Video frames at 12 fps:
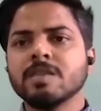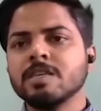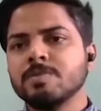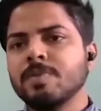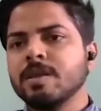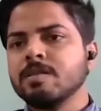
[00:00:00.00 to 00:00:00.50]

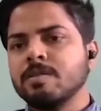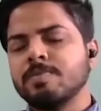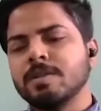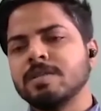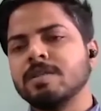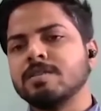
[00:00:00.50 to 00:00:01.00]
These being the
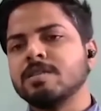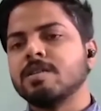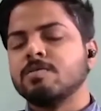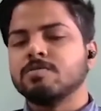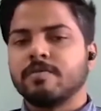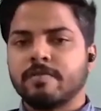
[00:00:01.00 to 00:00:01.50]
presidency
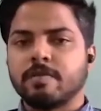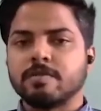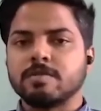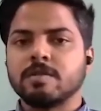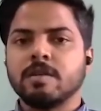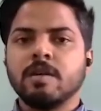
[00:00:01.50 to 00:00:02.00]
towns, of
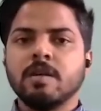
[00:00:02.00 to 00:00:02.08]
course.